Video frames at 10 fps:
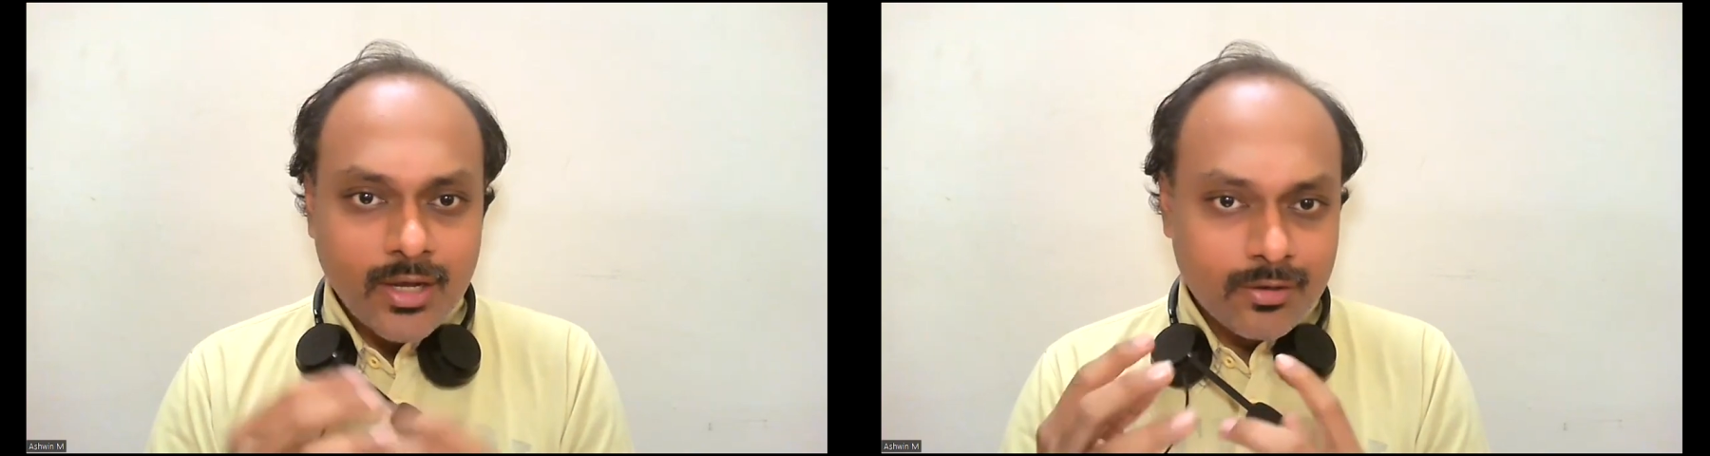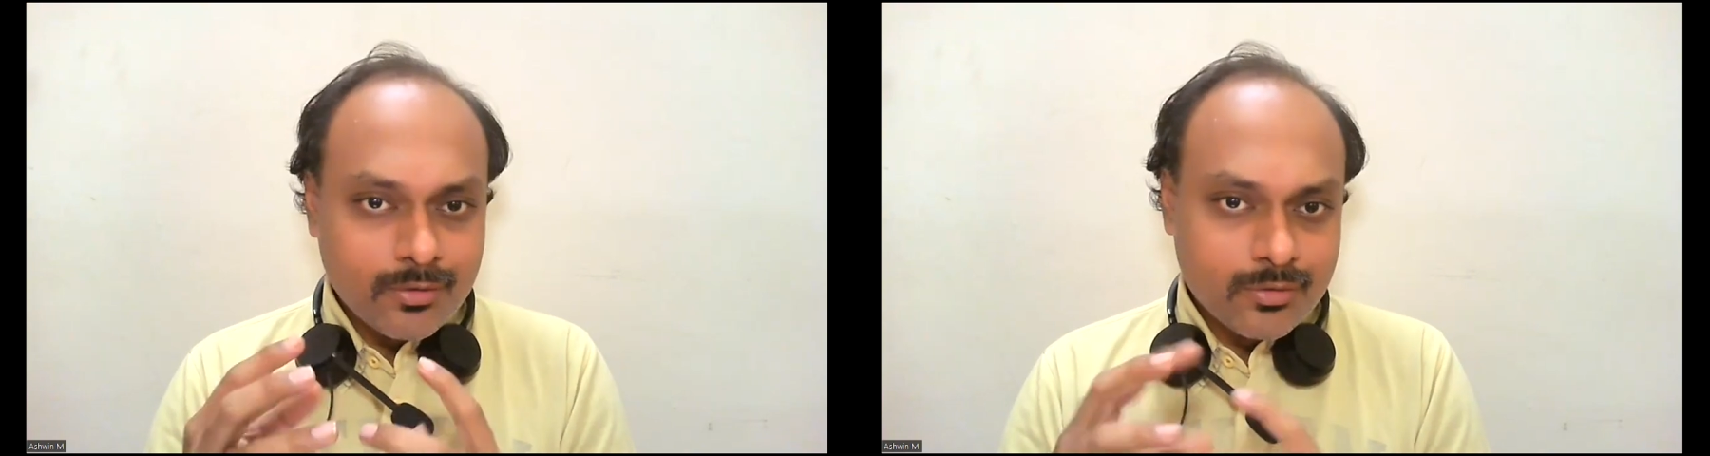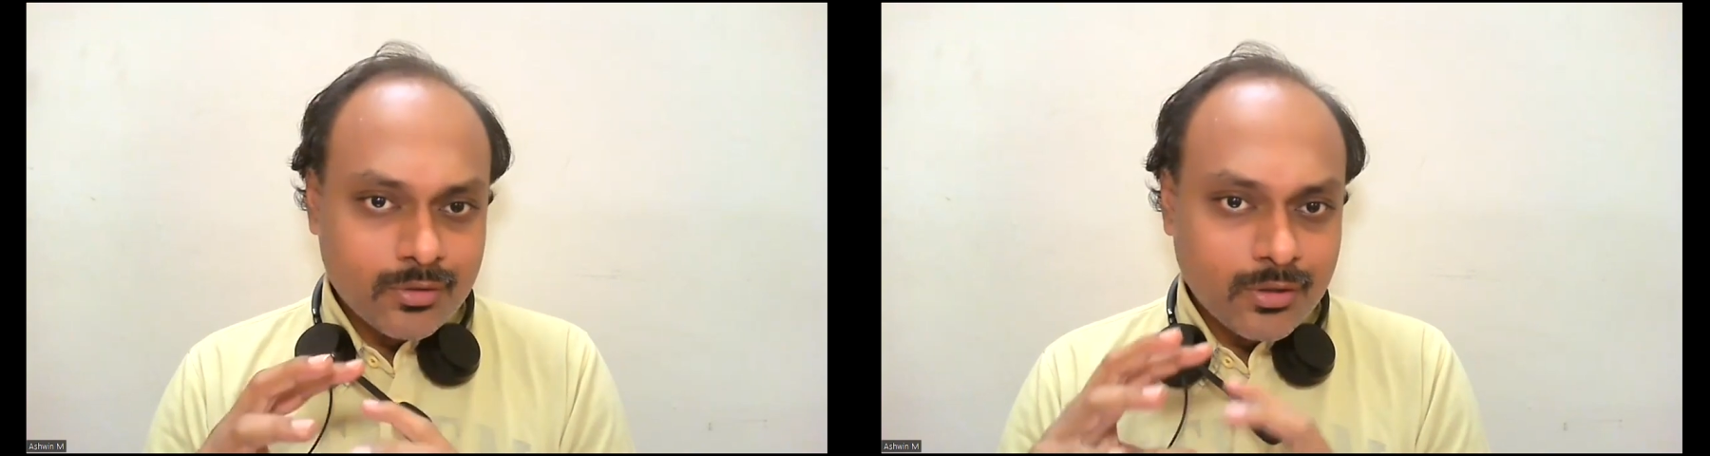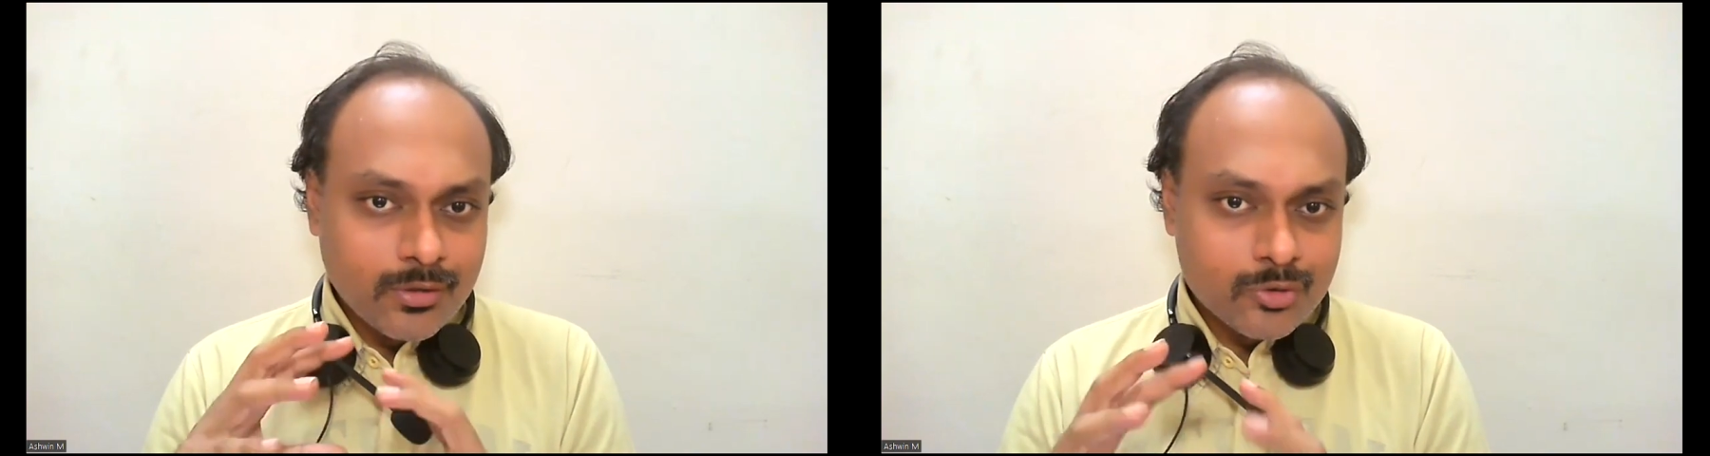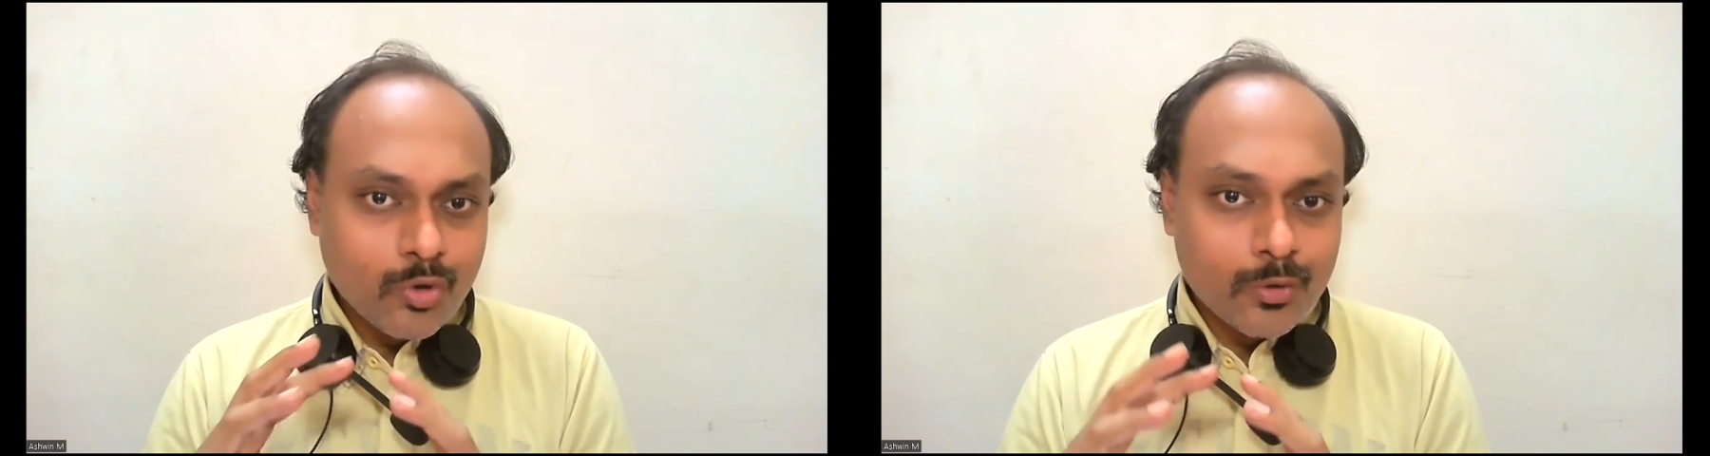their
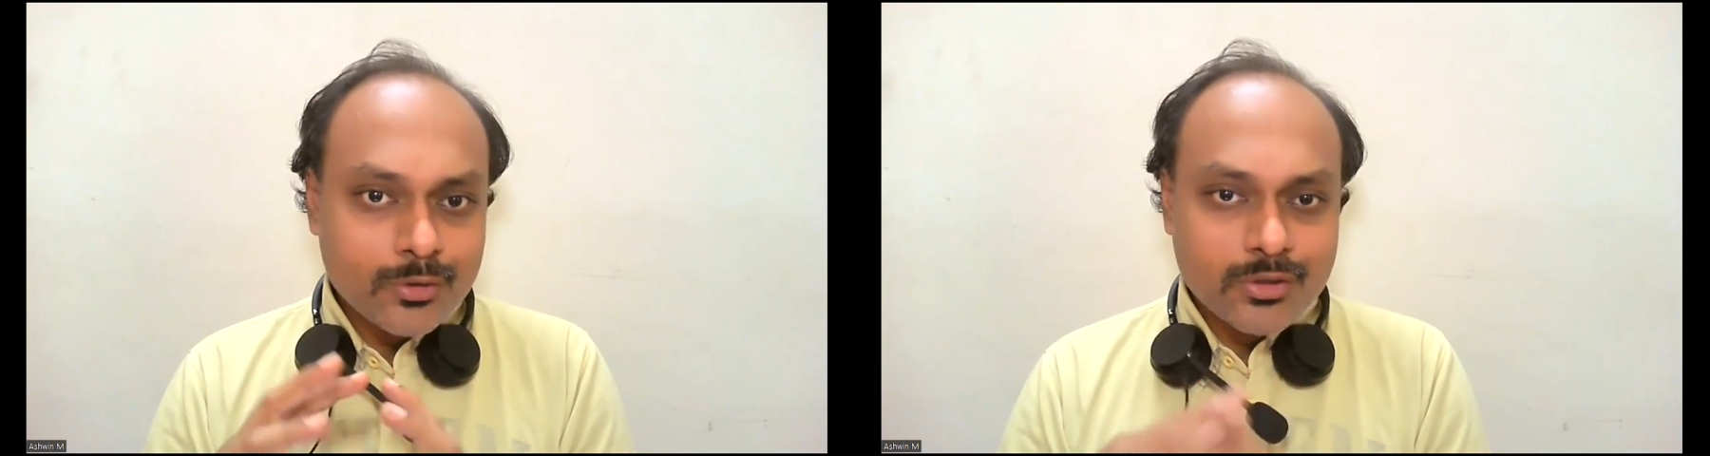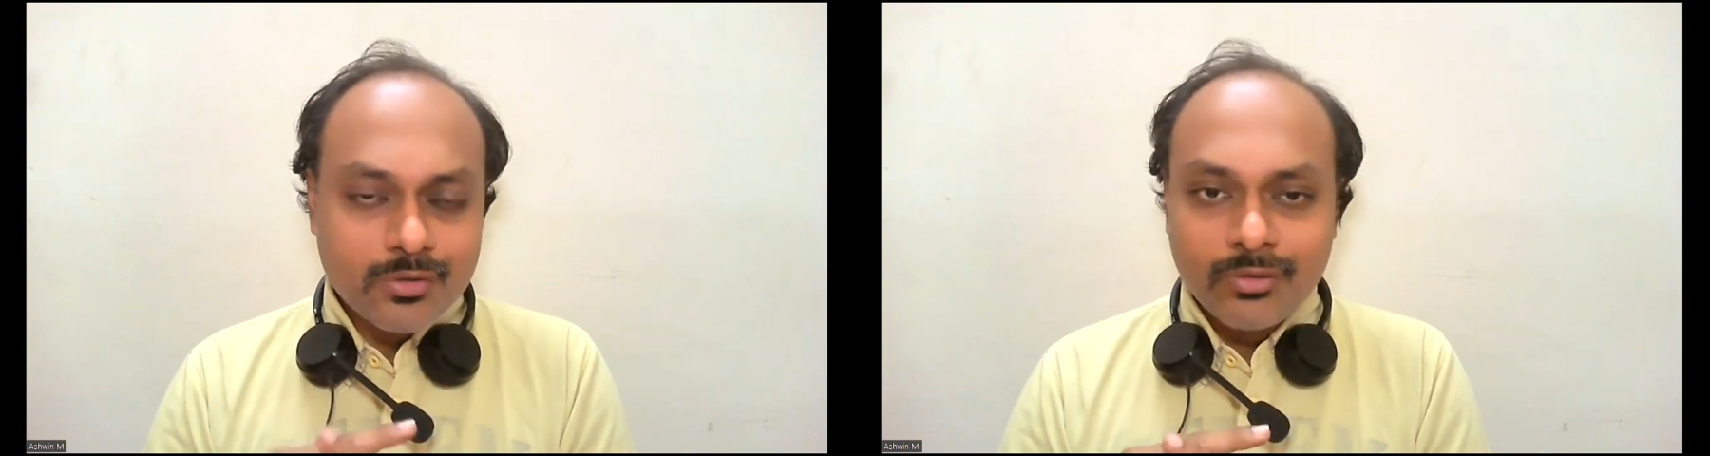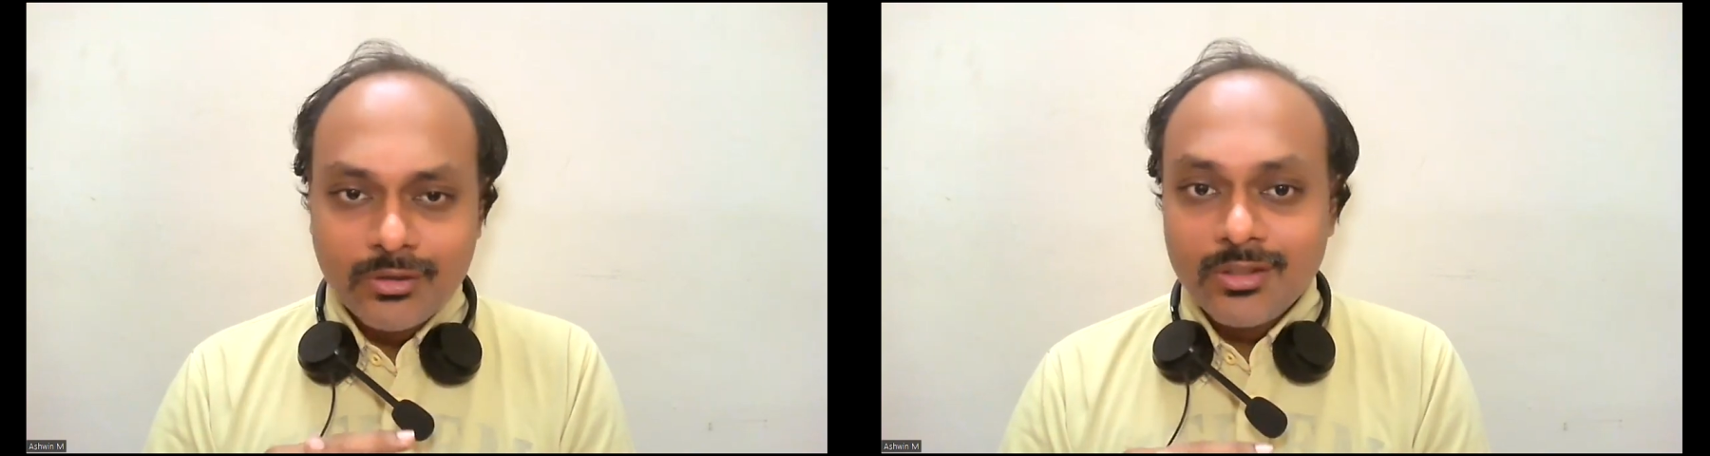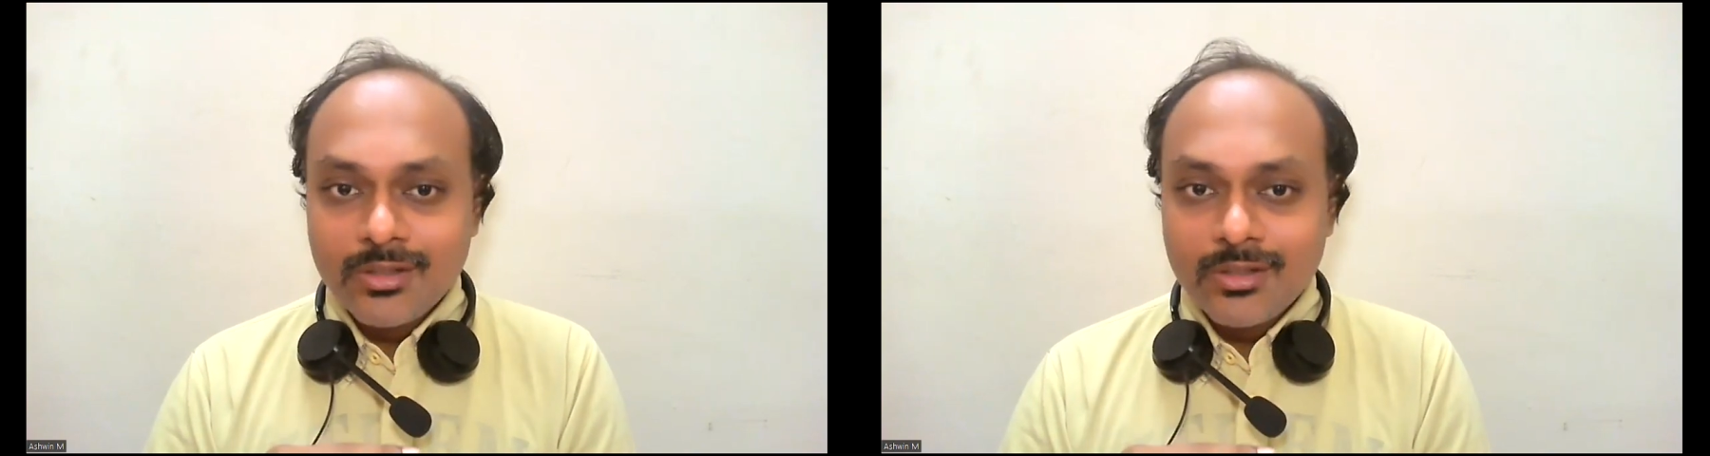scores within